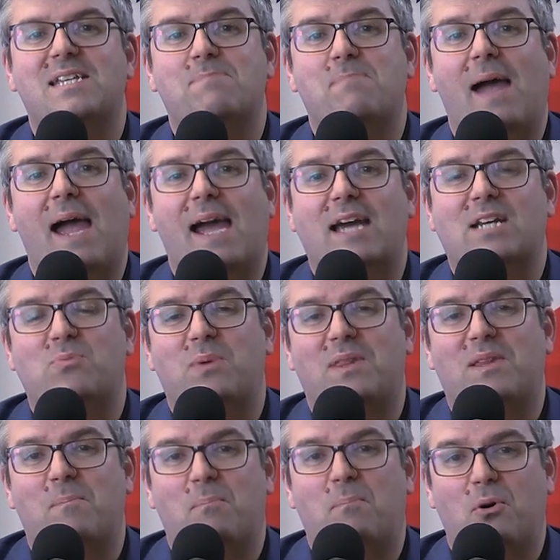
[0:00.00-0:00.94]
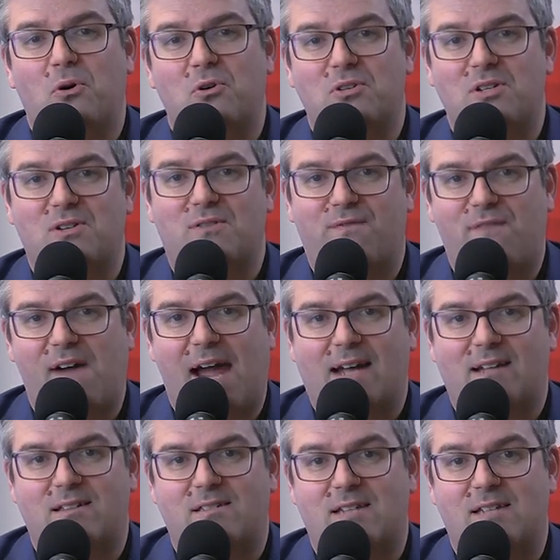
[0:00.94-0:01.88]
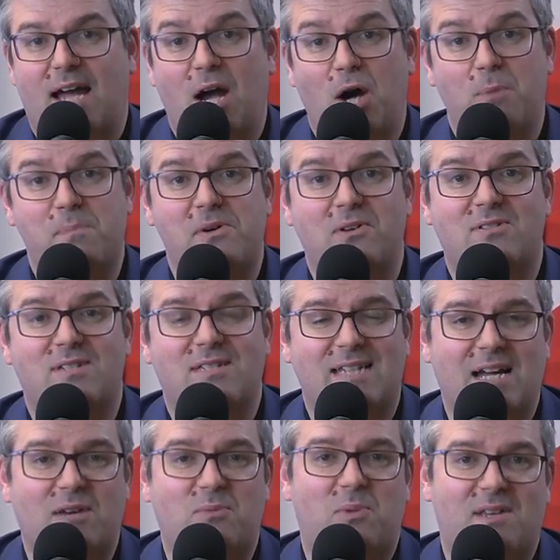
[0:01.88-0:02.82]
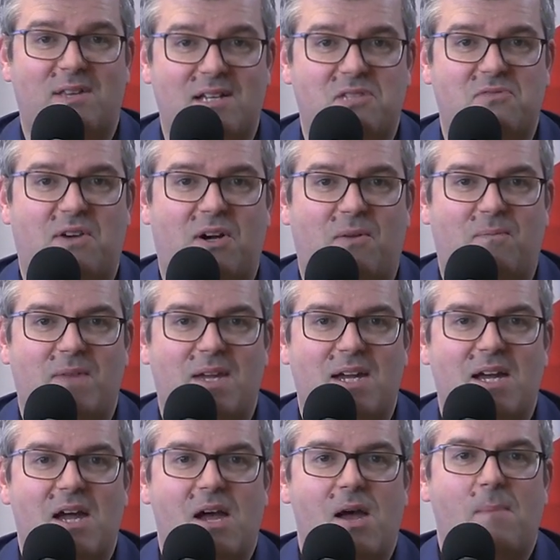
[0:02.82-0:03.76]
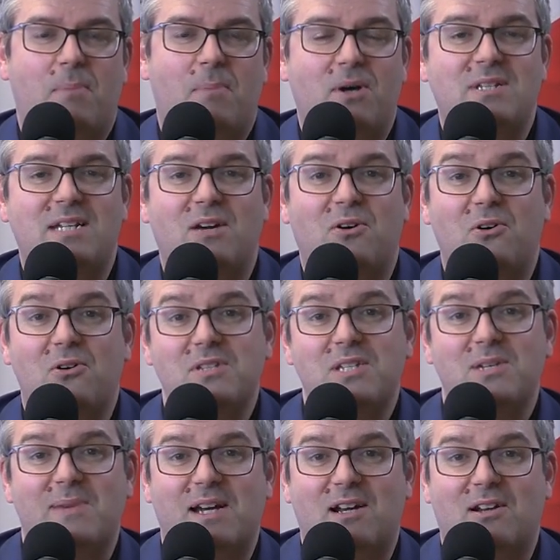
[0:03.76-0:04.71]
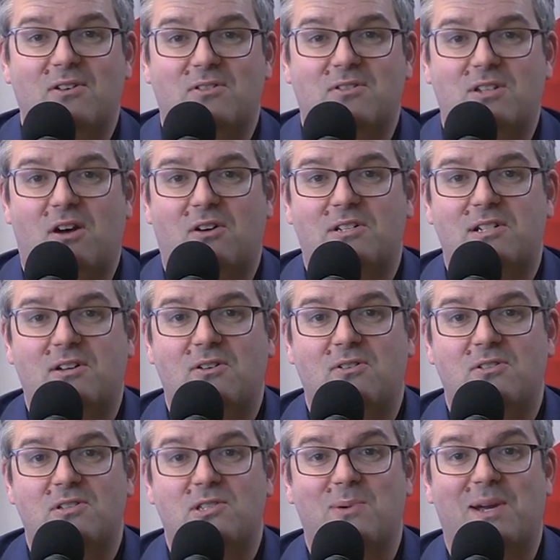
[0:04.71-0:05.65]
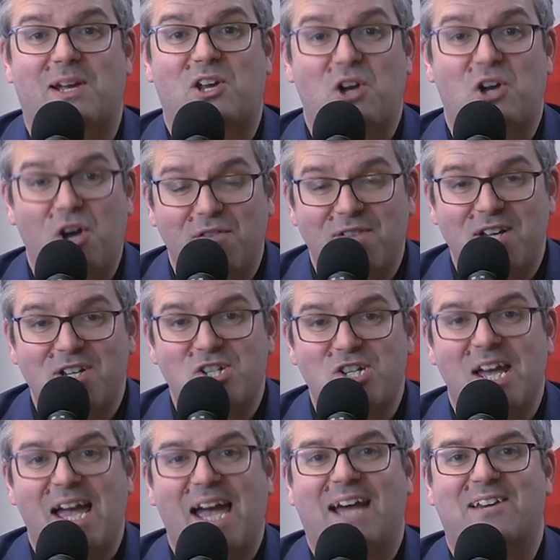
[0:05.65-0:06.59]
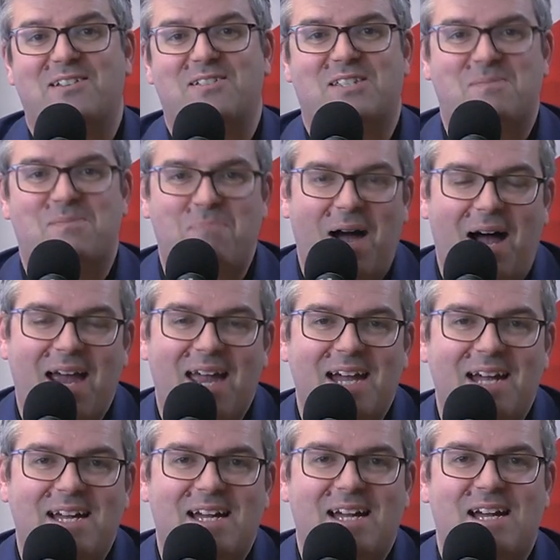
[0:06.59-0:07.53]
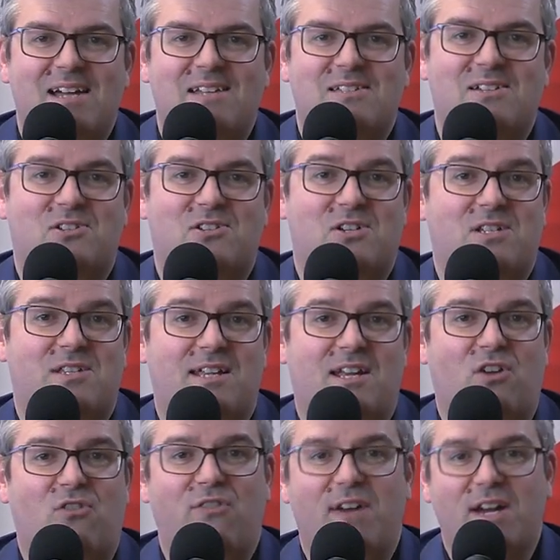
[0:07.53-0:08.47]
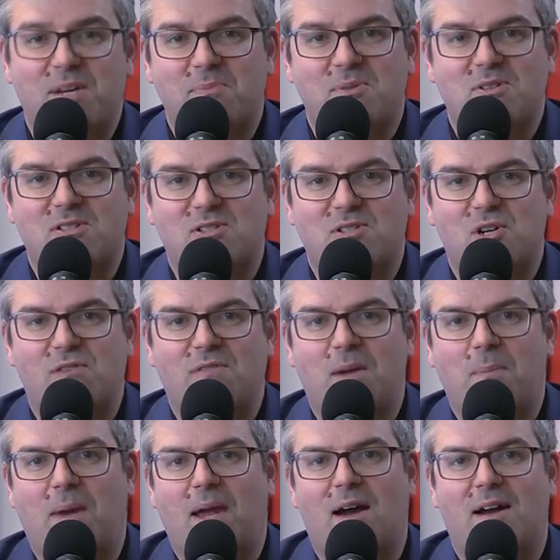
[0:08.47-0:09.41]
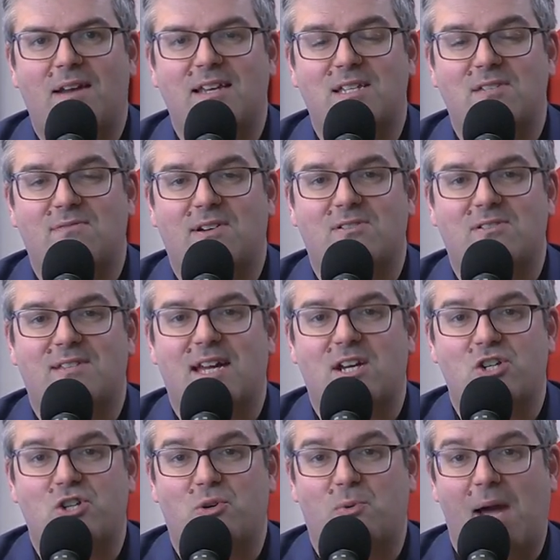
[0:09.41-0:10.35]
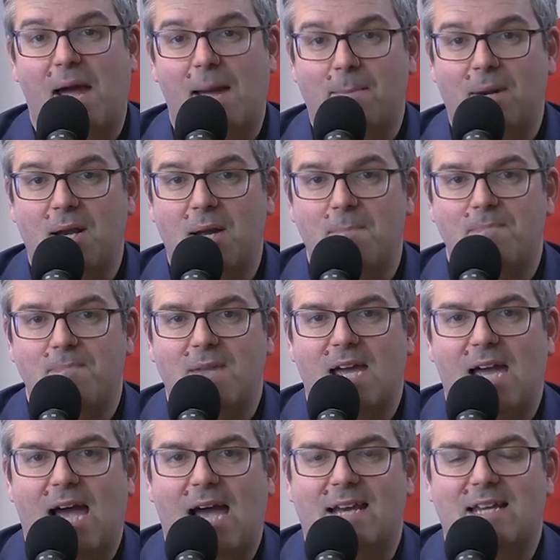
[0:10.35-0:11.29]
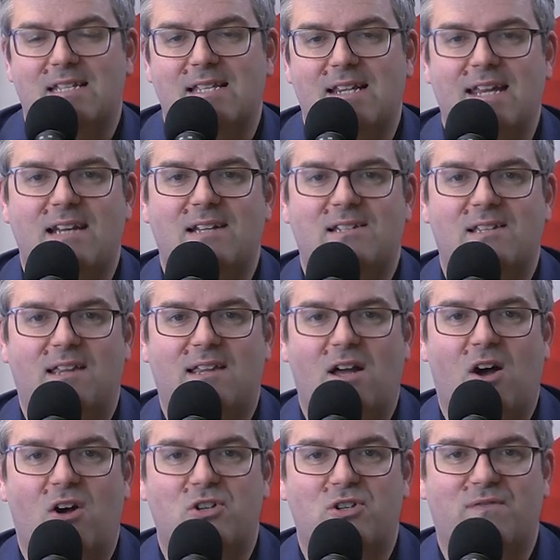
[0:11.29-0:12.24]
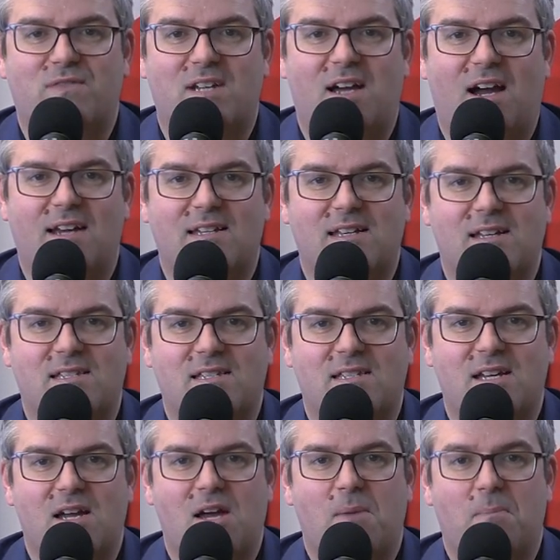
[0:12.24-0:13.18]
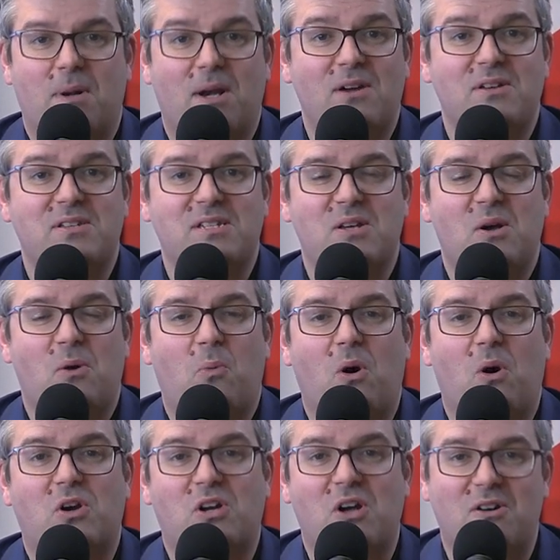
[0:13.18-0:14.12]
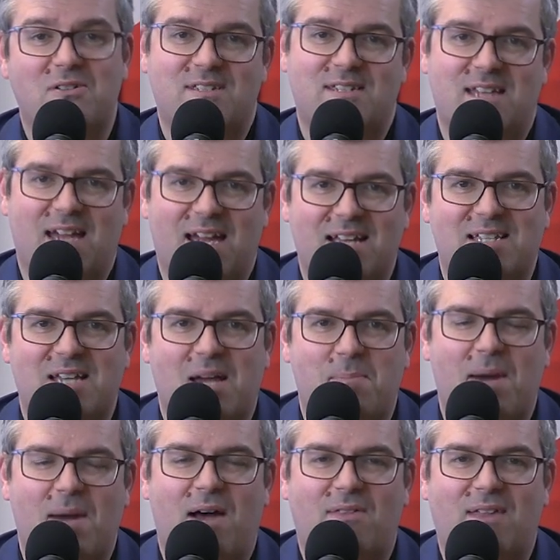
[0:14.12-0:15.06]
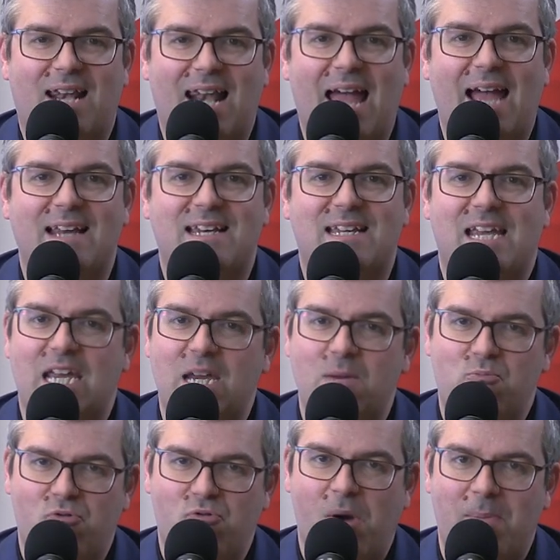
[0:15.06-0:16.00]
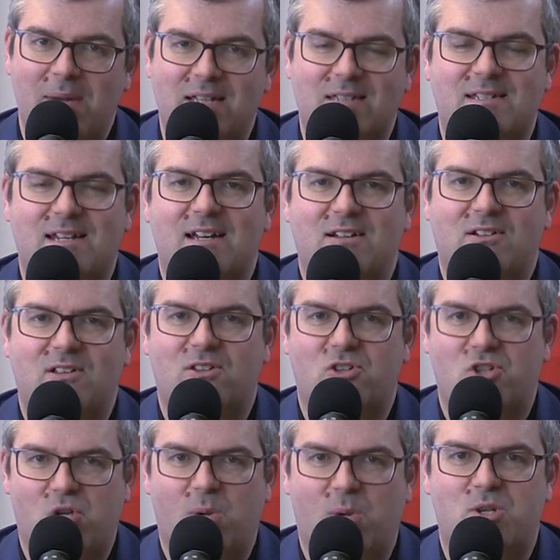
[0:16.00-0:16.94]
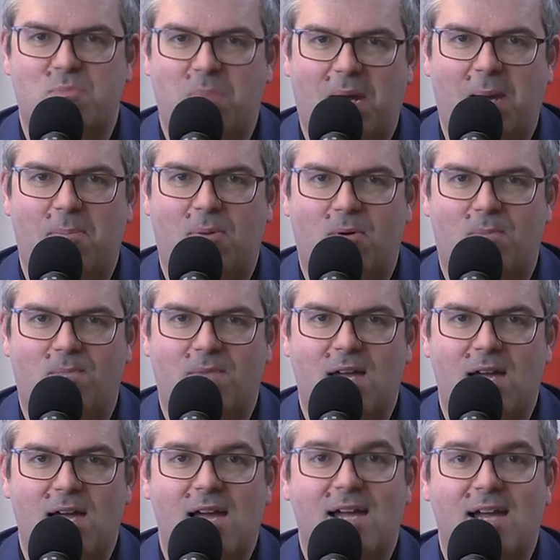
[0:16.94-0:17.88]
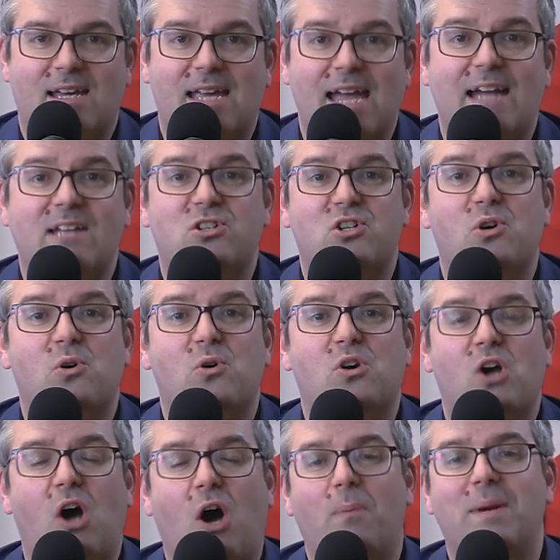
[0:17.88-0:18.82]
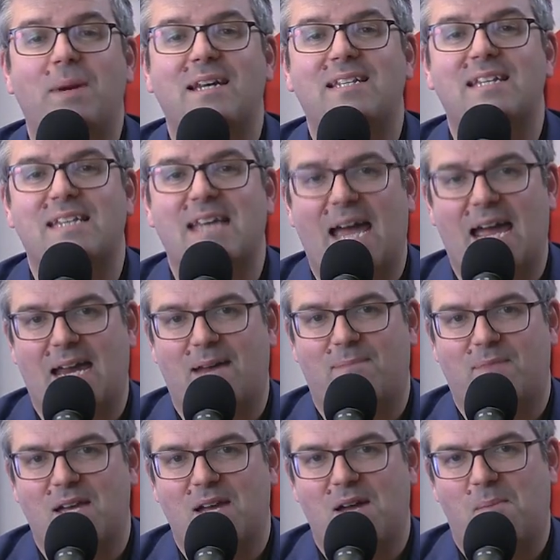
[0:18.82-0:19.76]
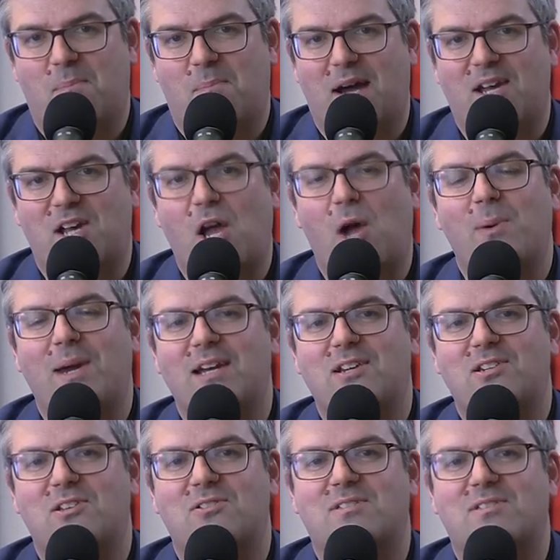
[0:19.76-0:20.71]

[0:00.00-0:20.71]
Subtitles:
is packed with important facts to help you stand with Israel, but it also includes articles to encourage and inspire, such as the incredible story behind Israel's national emblem and its link to the Arch of Titus, plus what God says about the land he promised to the Jewish people. Get your copy today by going to